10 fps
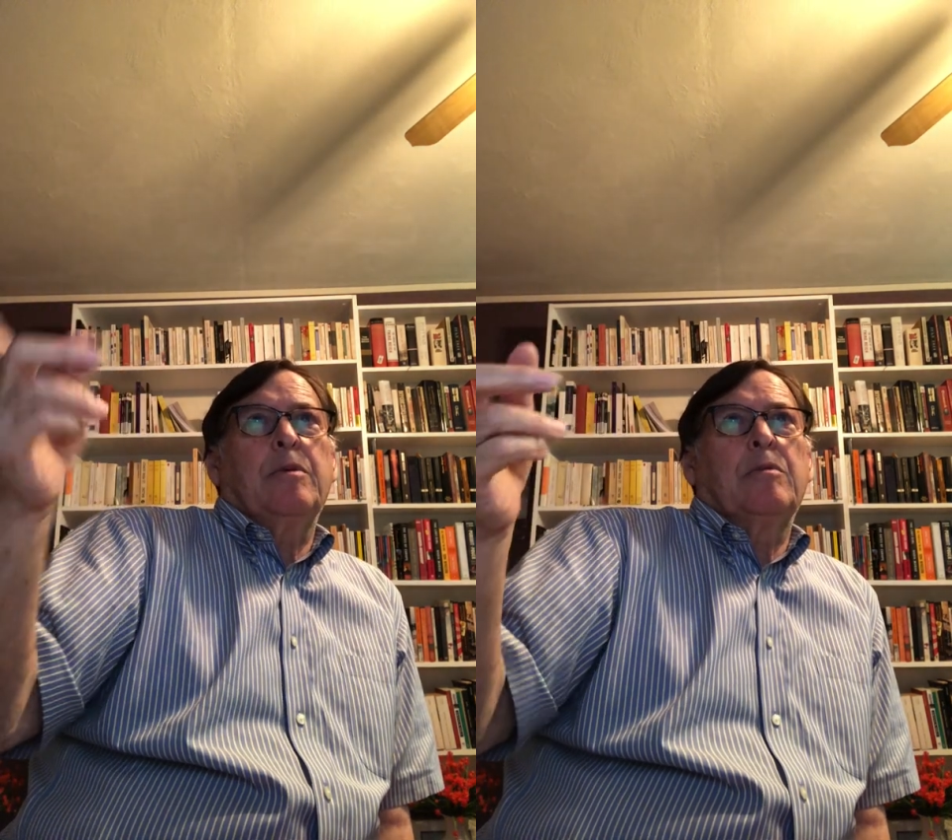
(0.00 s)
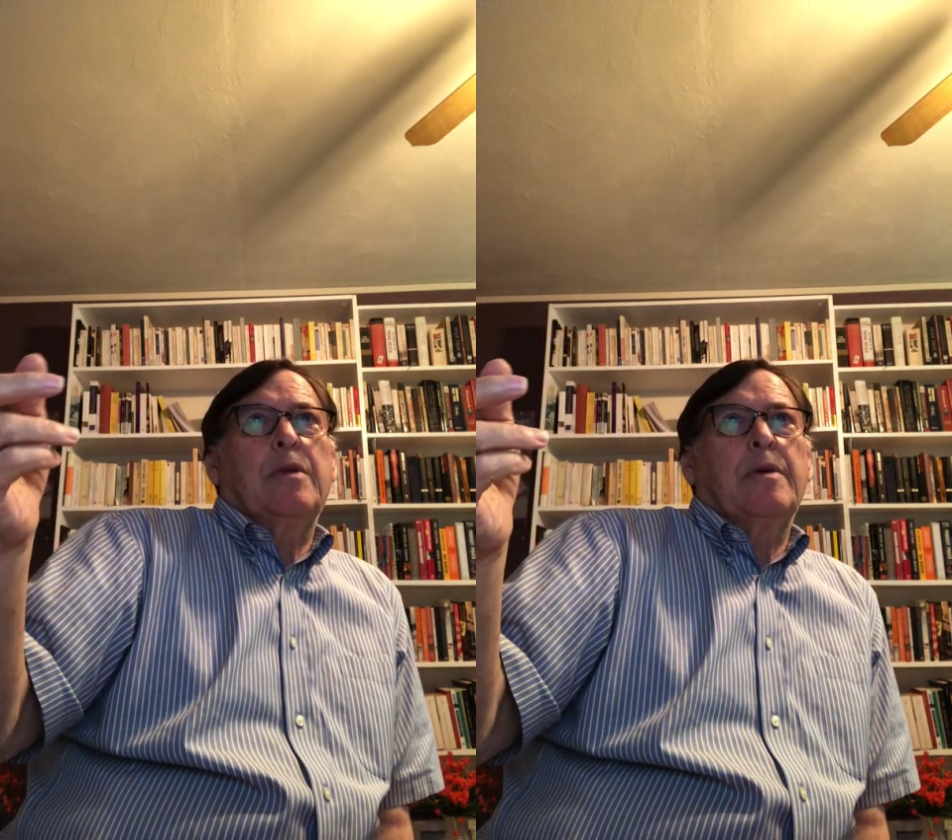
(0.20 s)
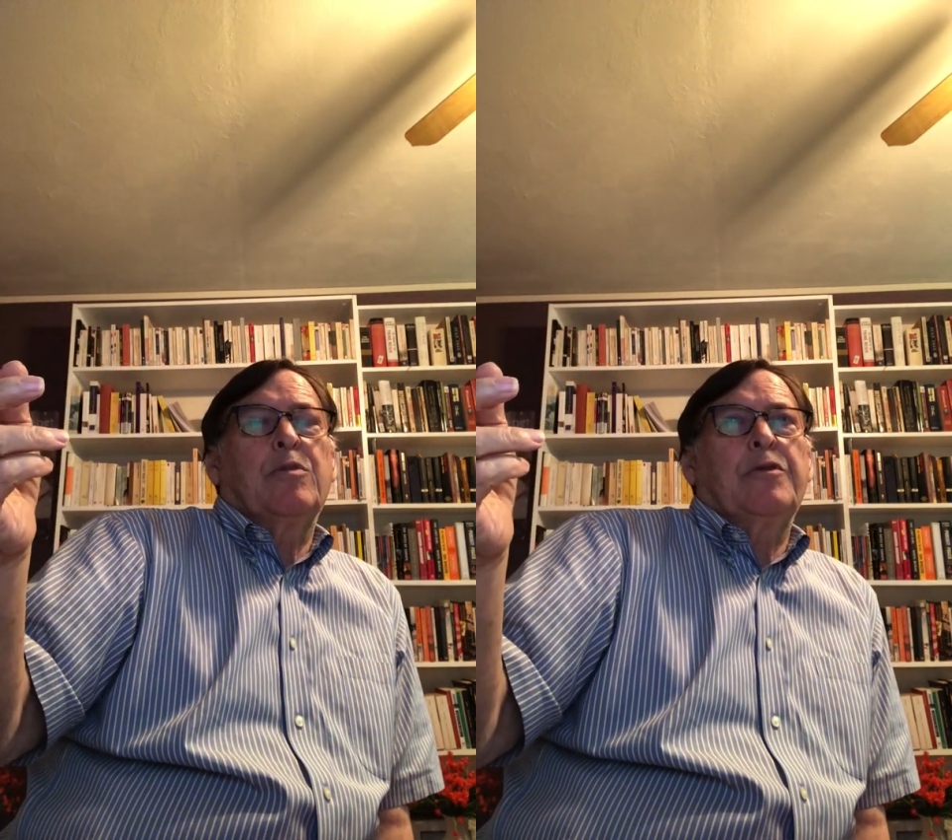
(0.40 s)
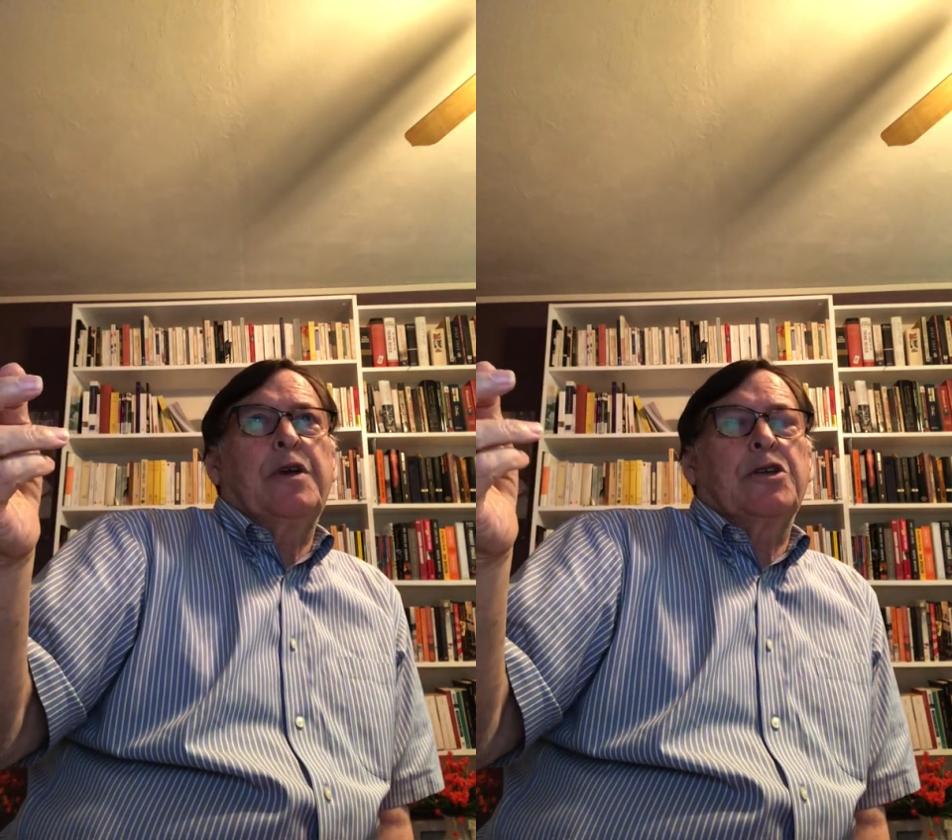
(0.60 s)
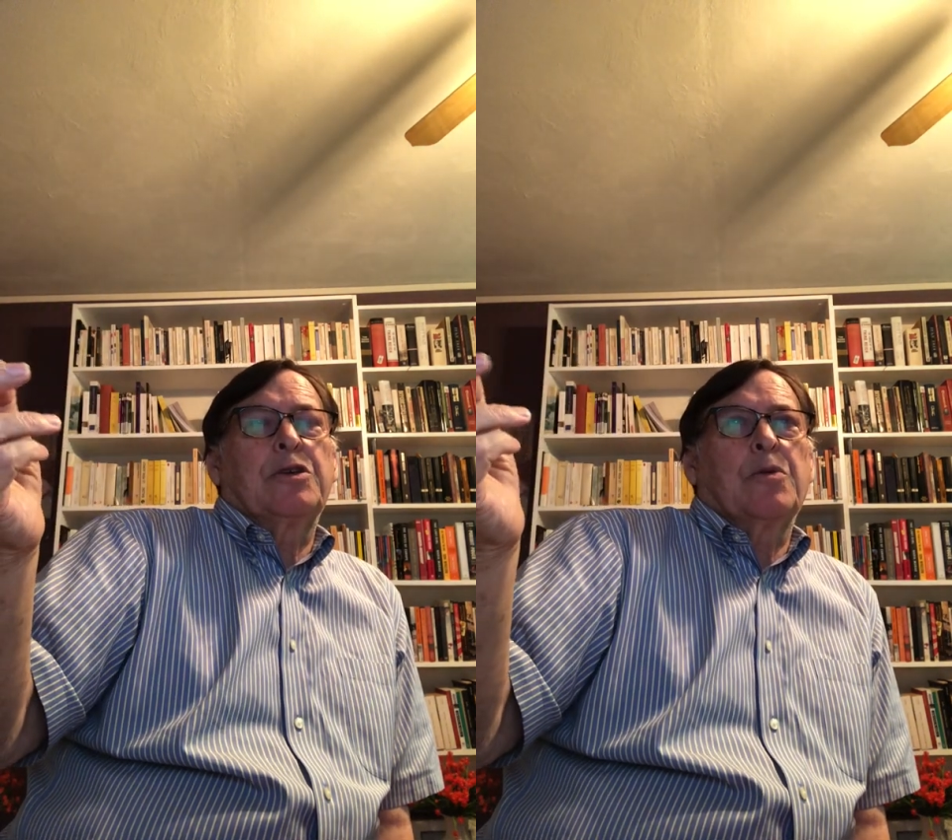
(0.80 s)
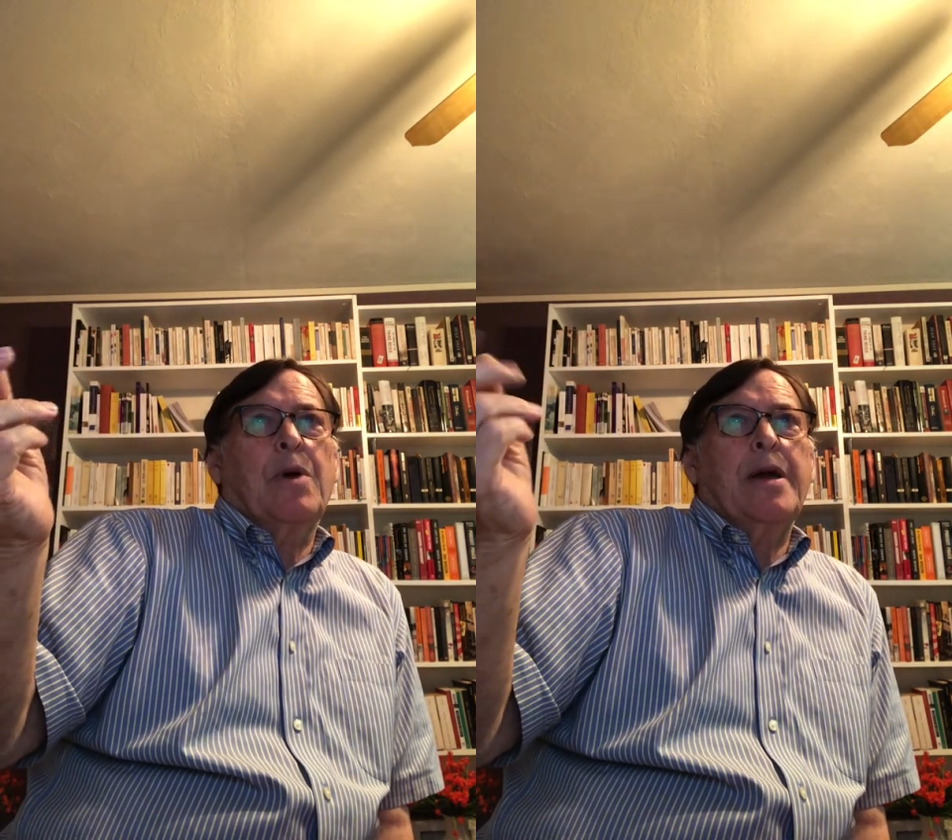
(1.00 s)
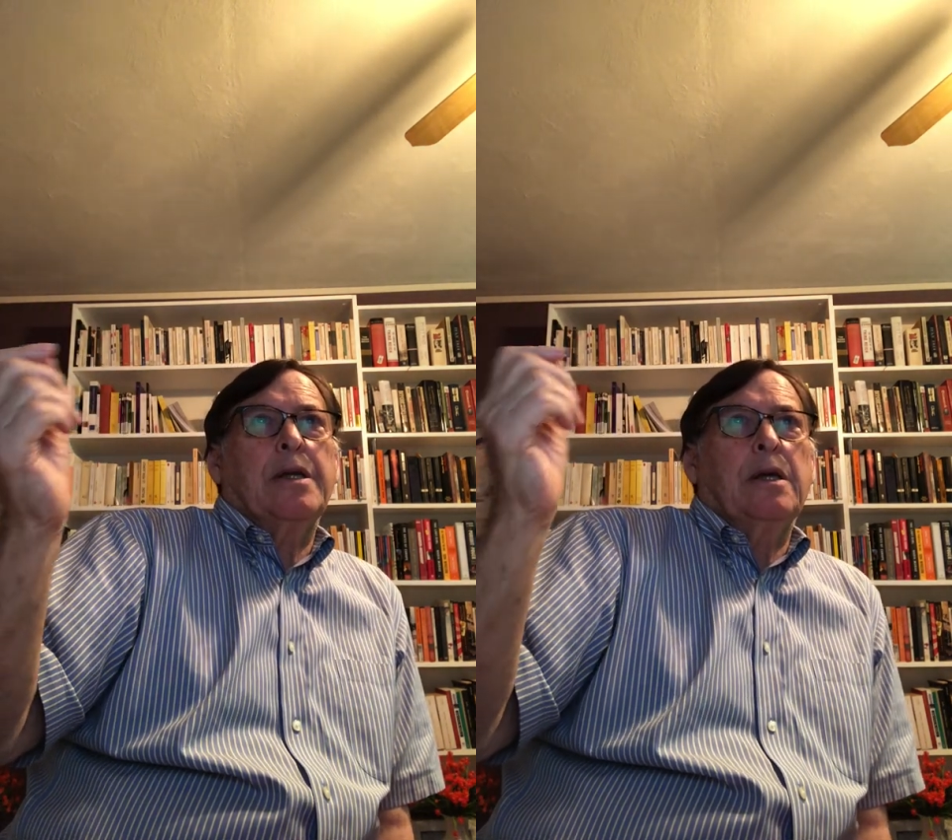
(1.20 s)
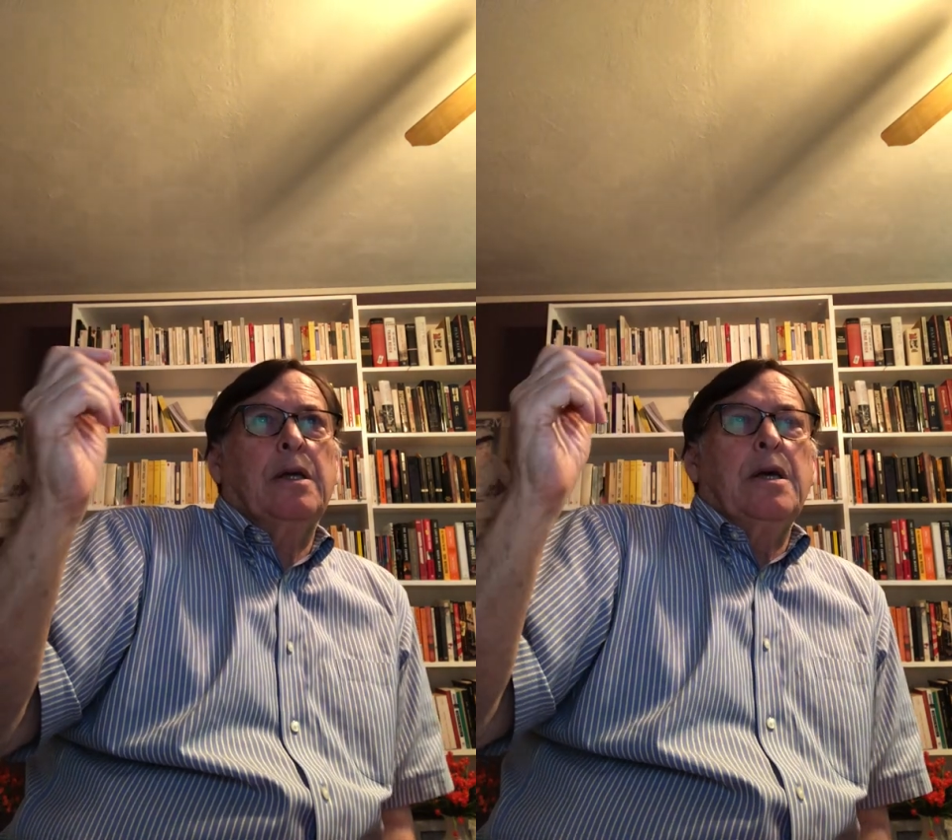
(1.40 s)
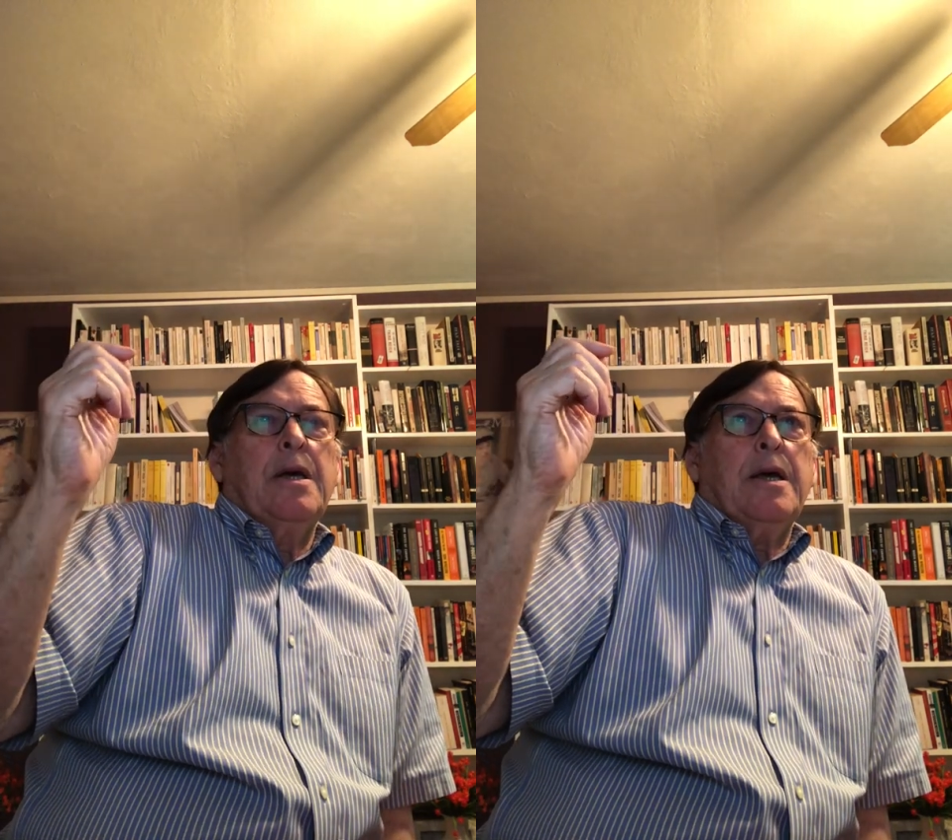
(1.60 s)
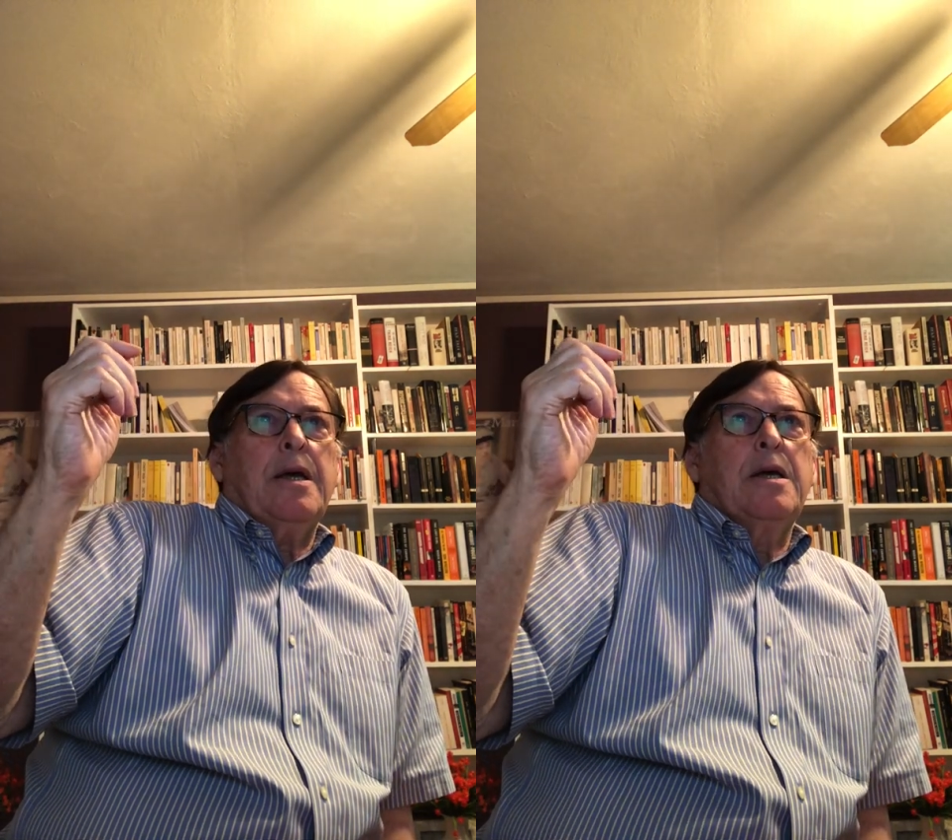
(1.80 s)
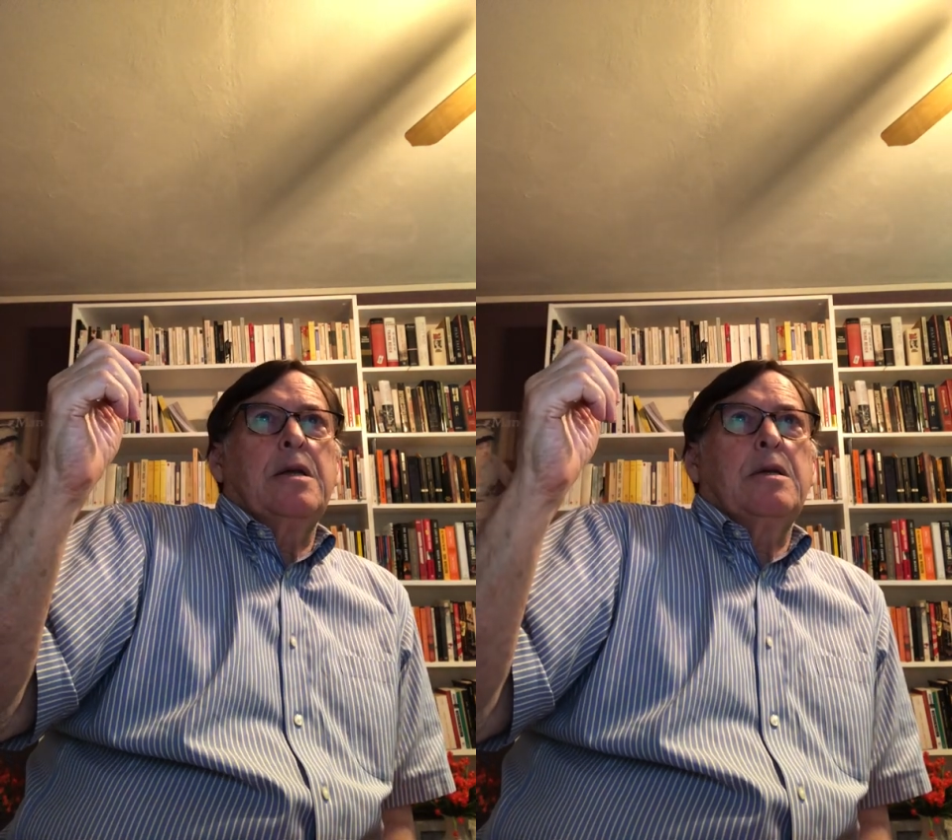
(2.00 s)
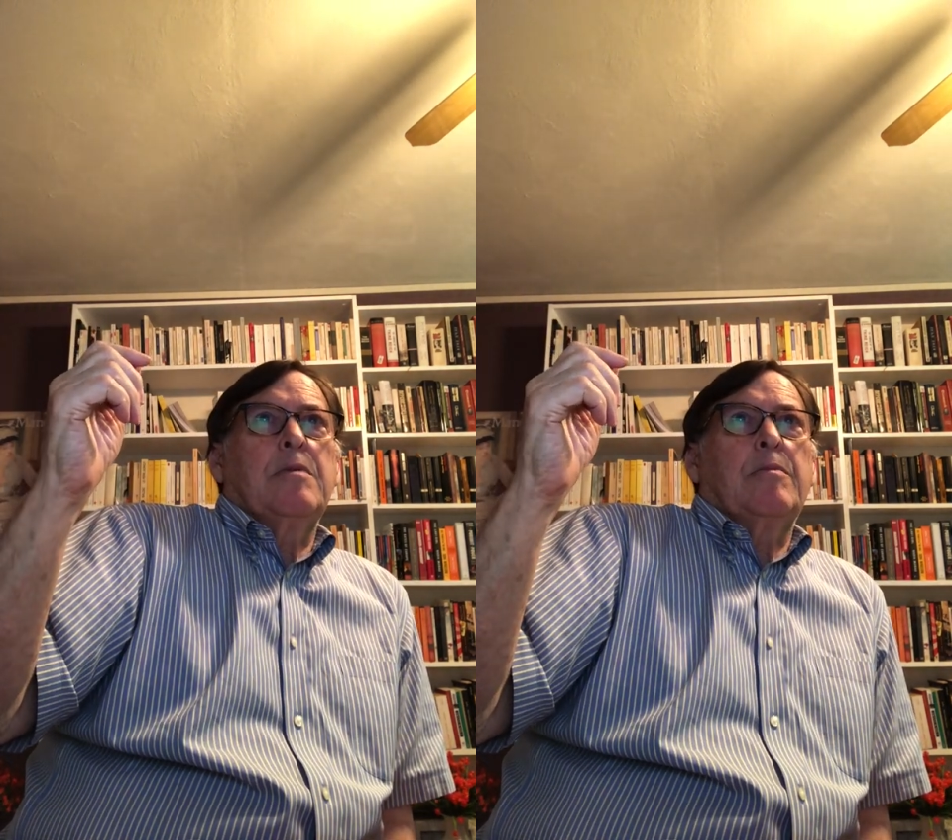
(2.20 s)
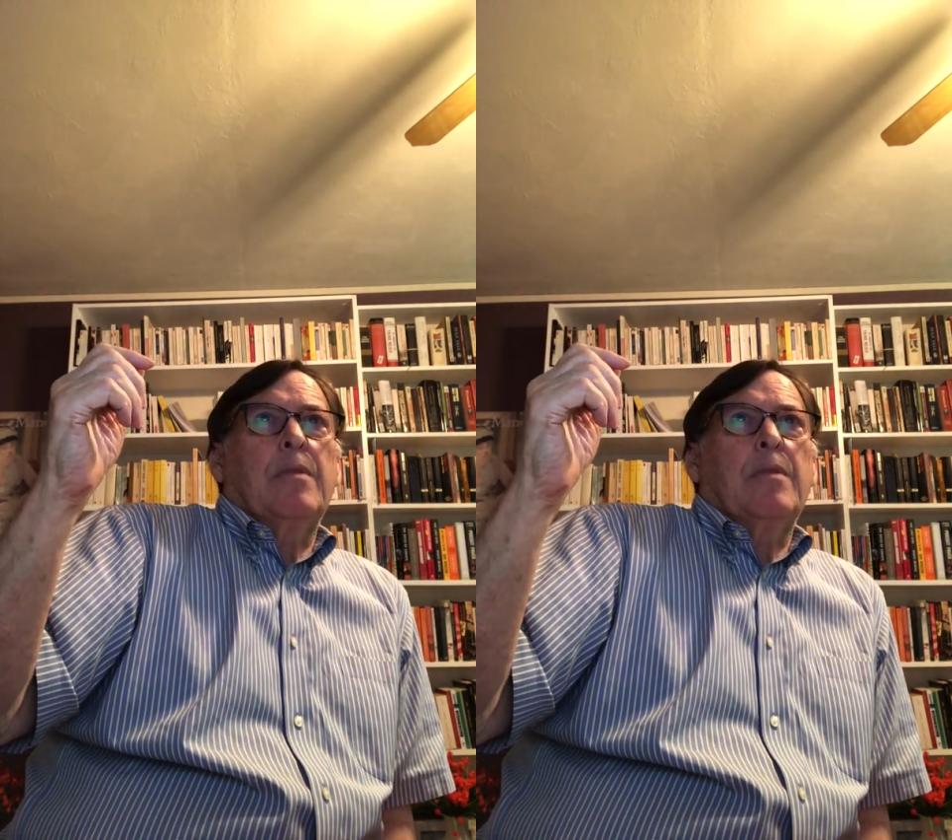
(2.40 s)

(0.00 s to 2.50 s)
and professional writing. In